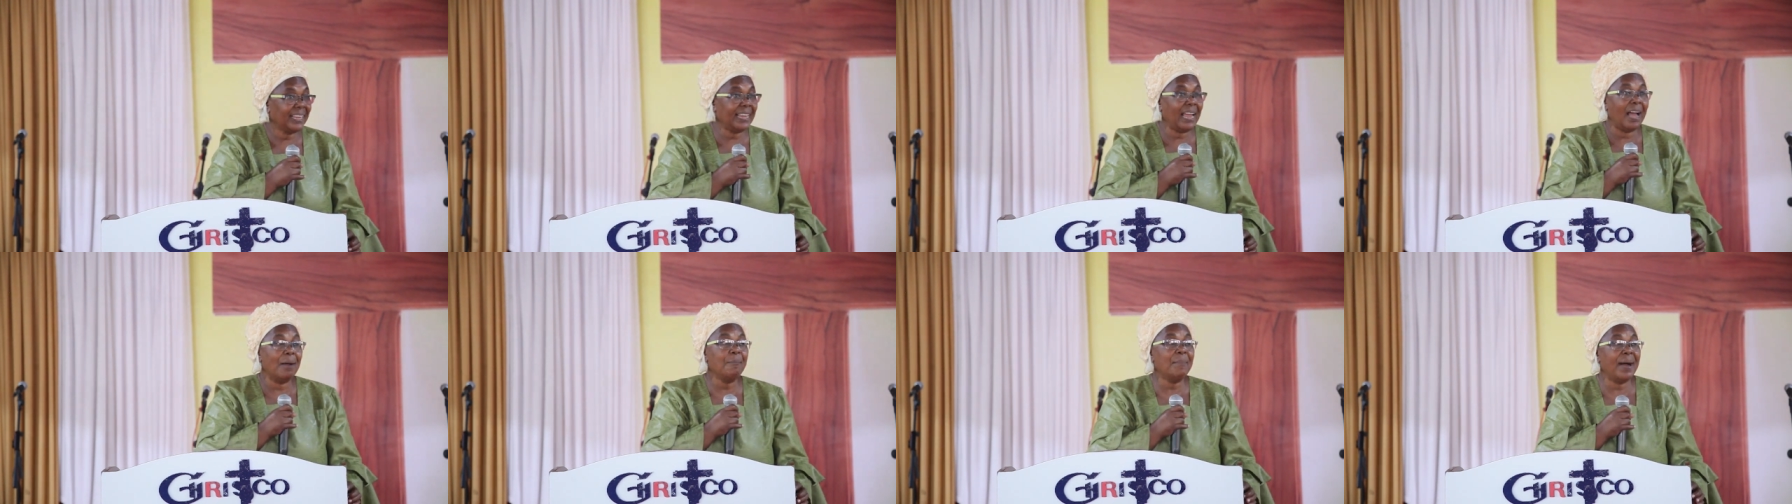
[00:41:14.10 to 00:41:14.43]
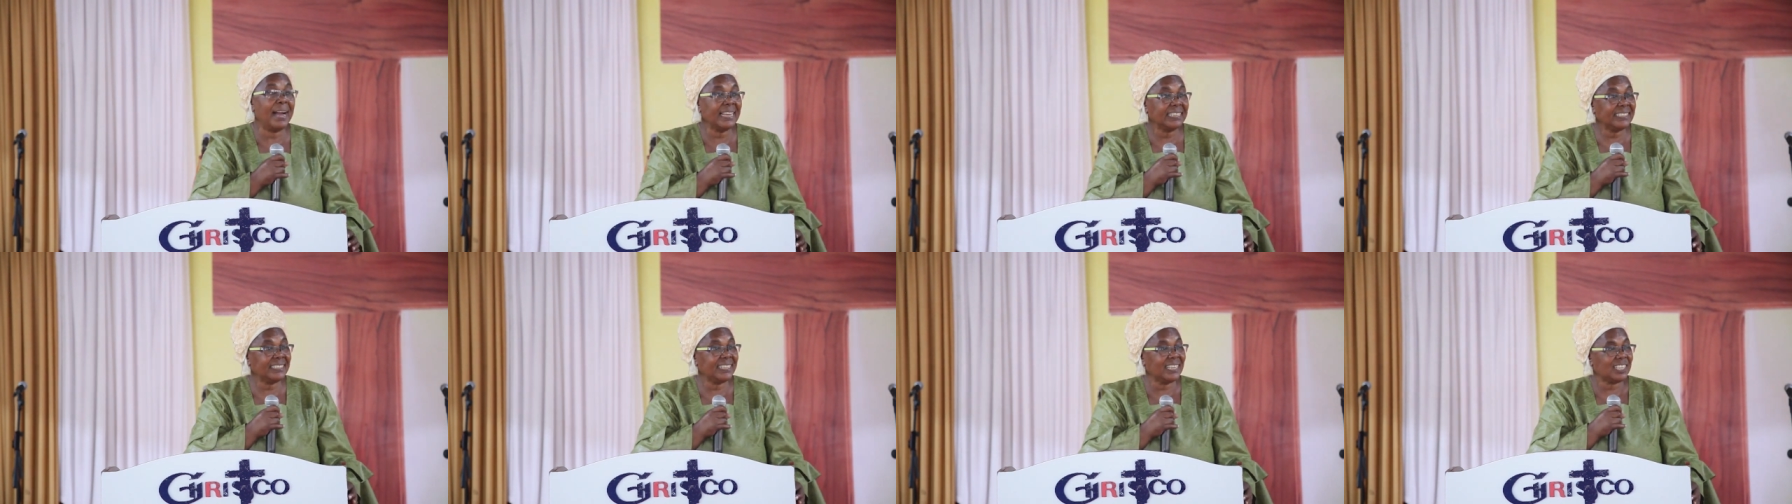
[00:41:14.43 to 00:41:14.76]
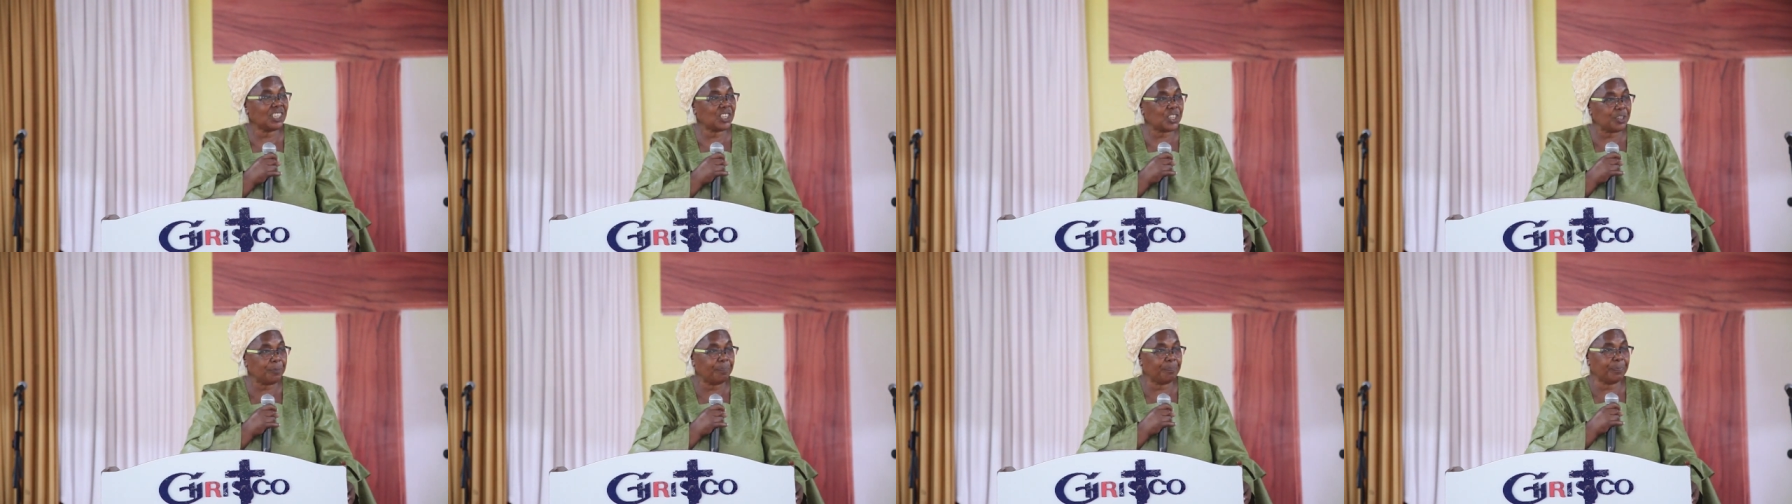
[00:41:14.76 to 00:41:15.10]
amongst the
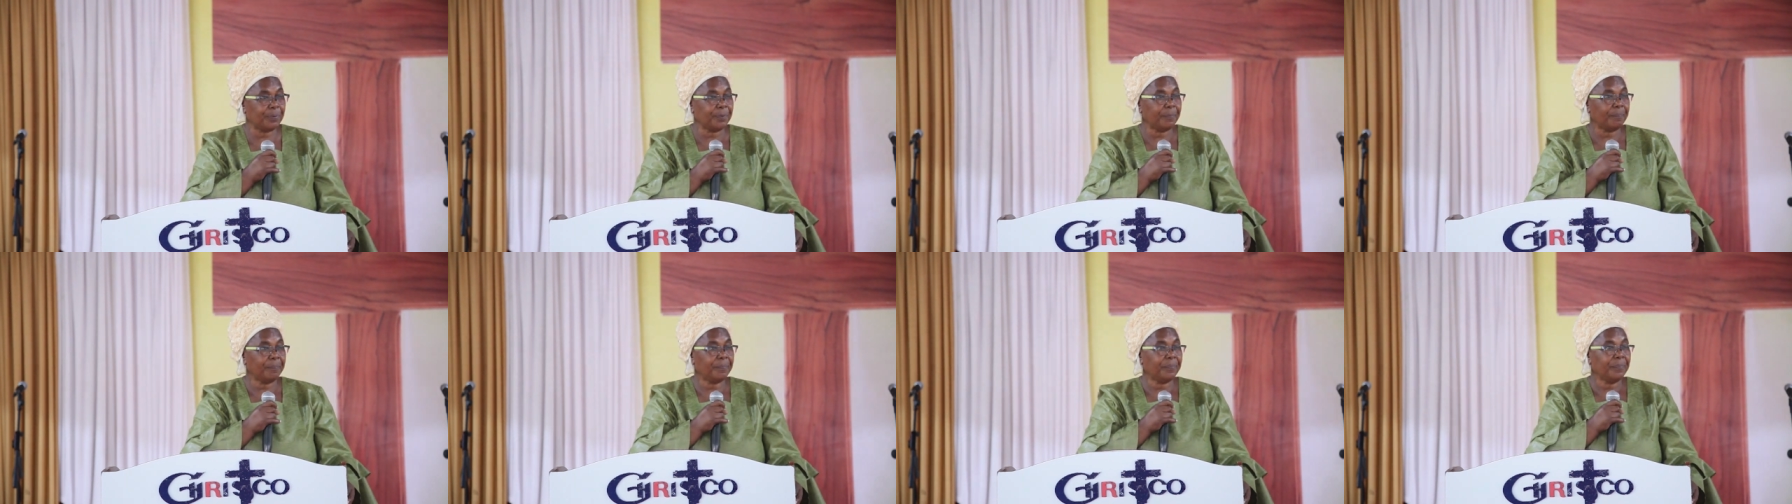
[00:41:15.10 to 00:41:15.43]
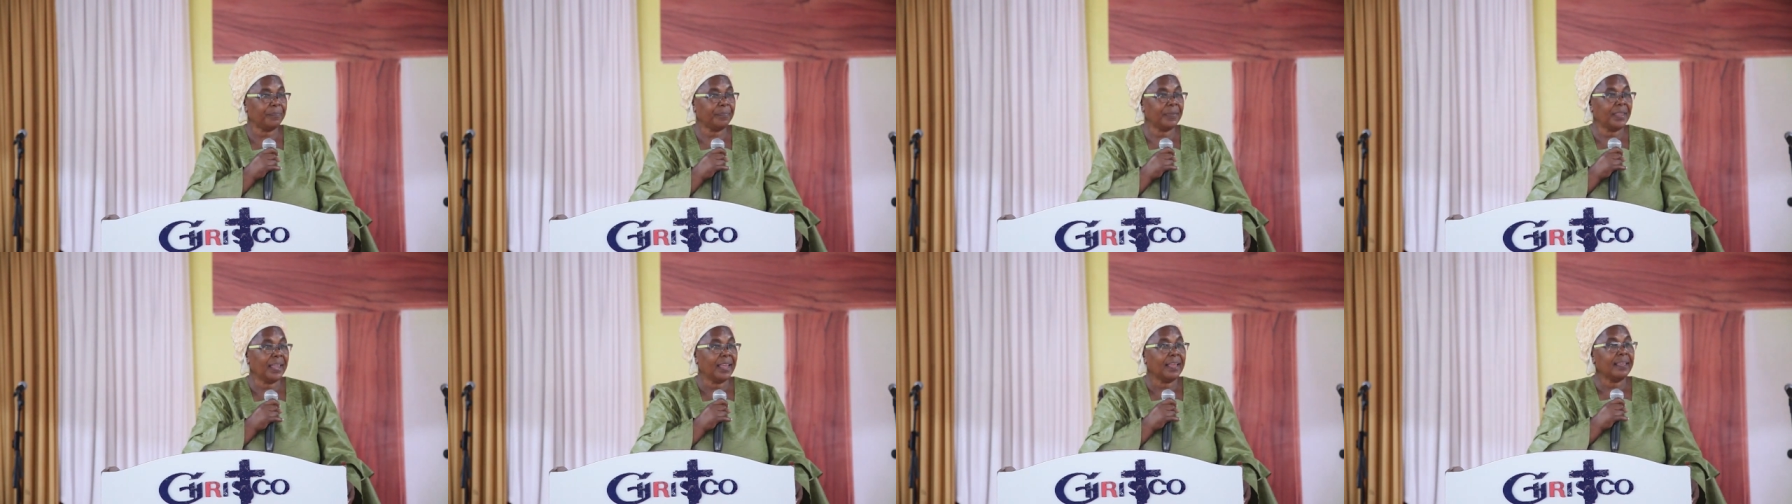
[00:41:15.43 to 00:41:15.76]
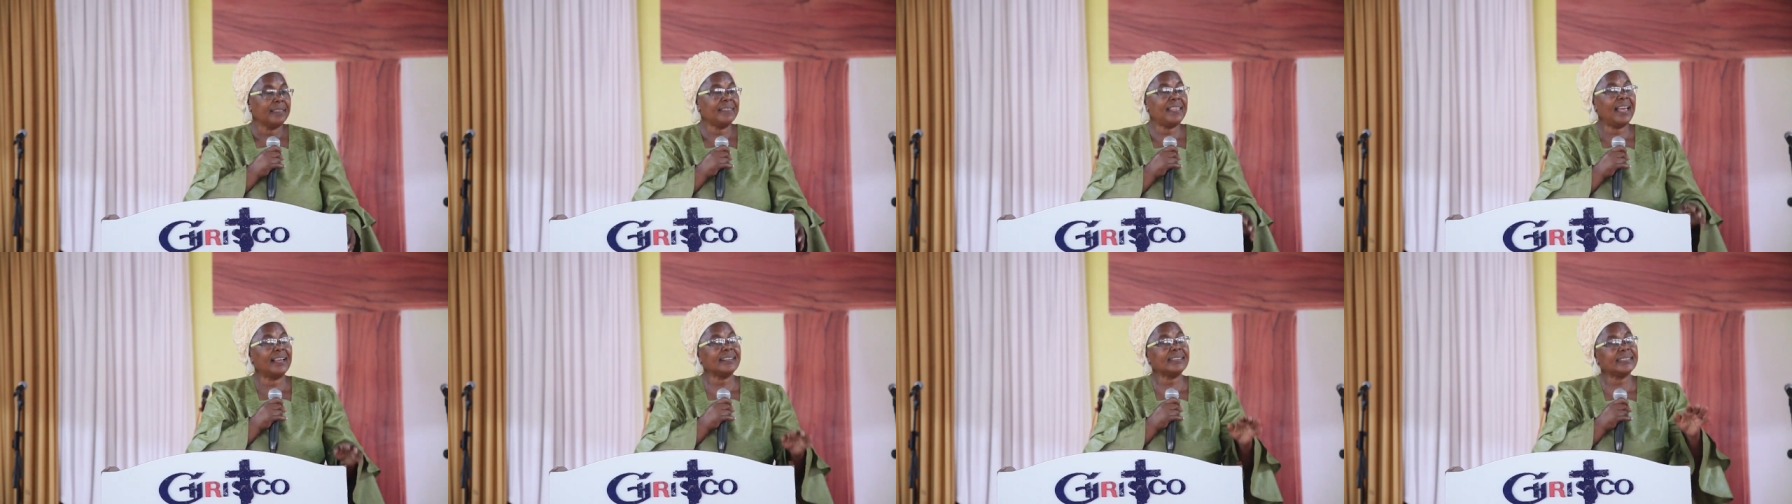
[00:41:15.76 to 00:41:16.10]
sheep?
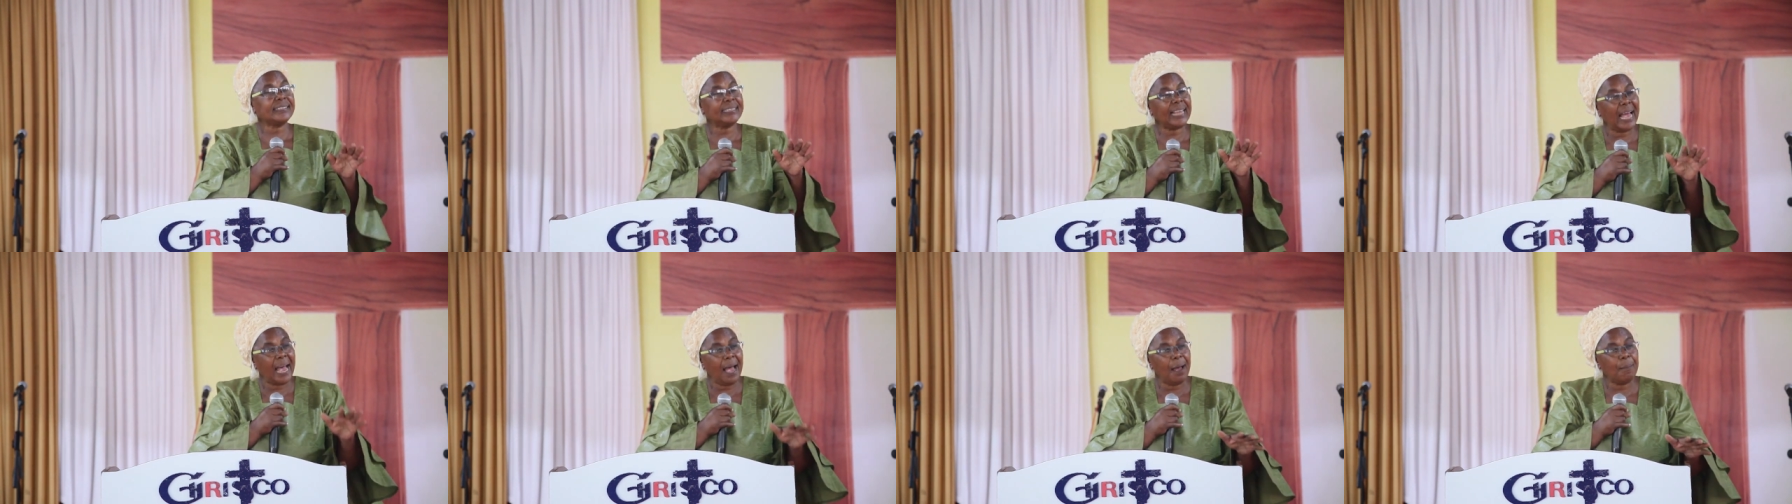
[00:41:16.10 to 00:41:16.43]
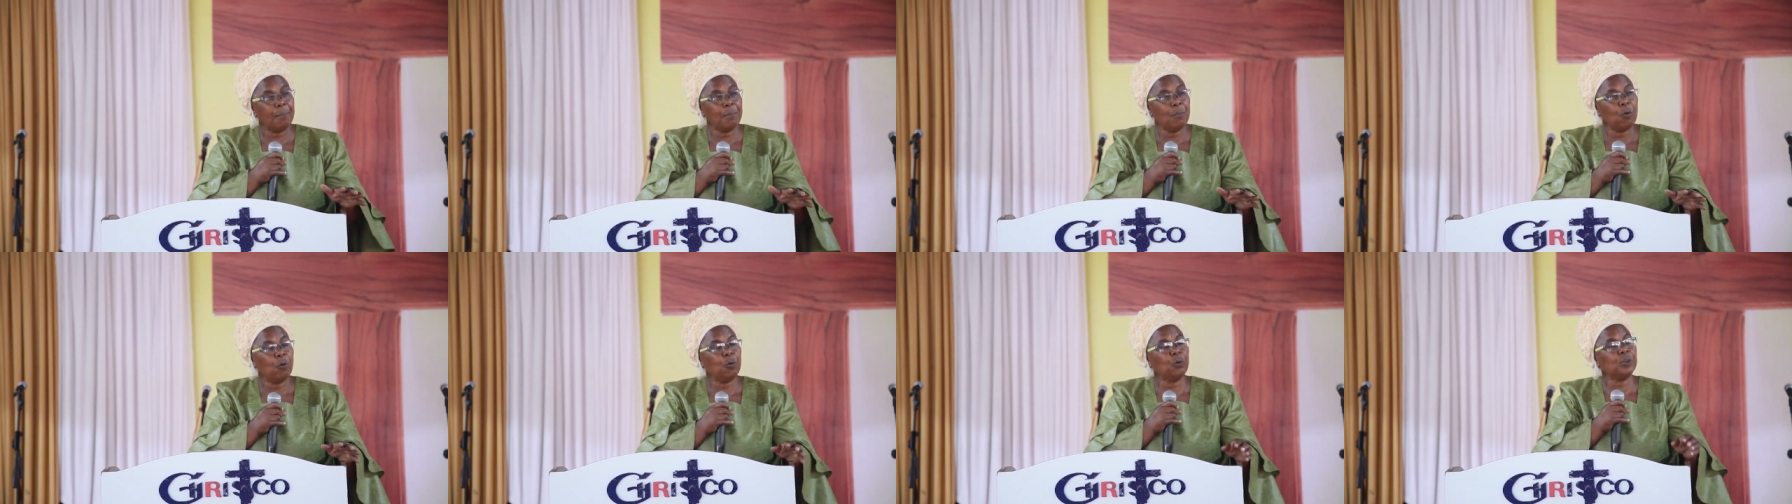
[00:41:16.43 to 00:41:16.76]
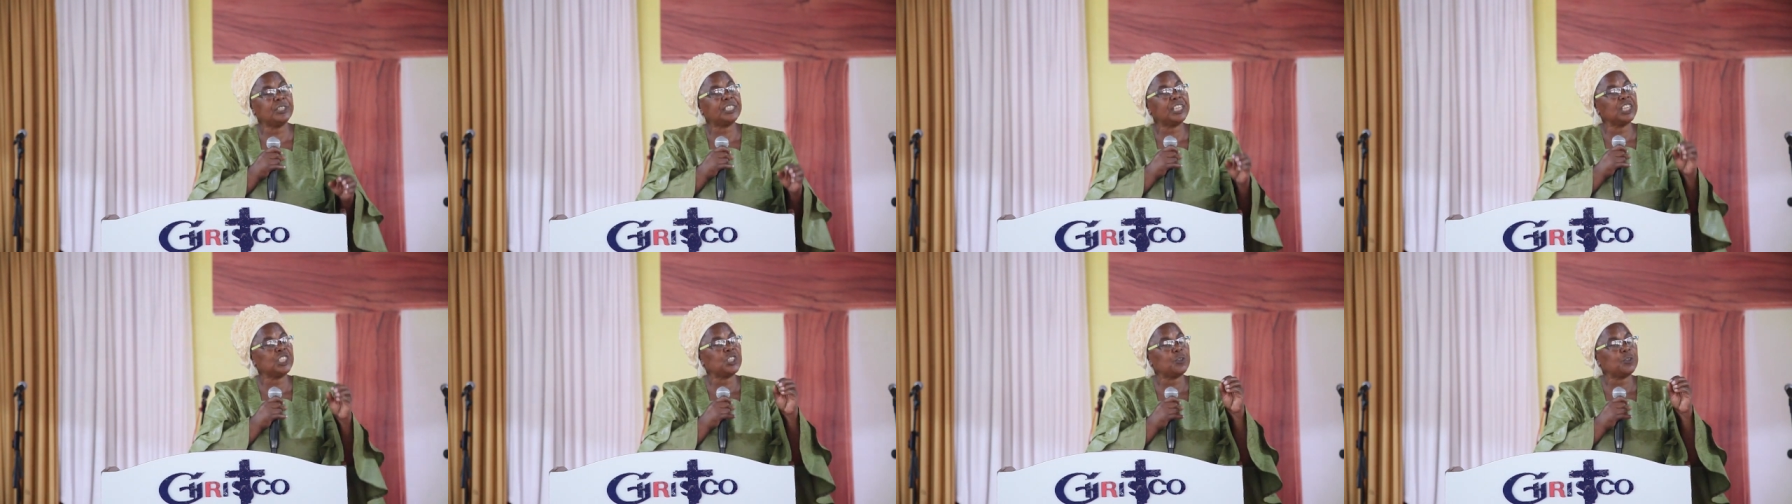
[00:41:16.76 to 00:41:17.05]
There are some whose